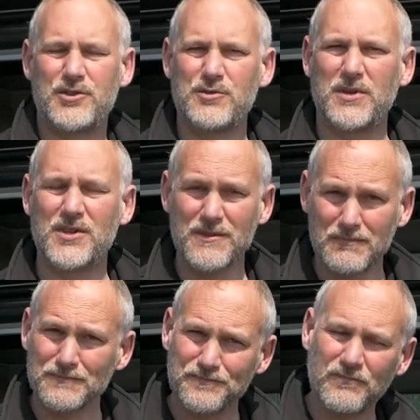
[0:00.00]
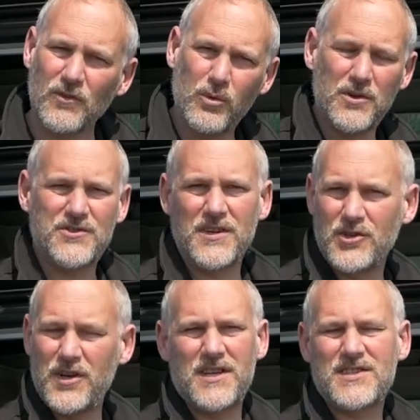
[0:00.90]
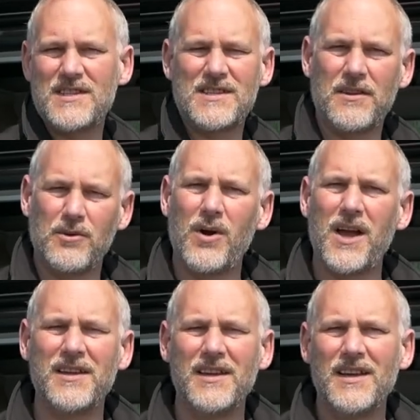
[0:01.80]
just because once they're done it's easy out of the way.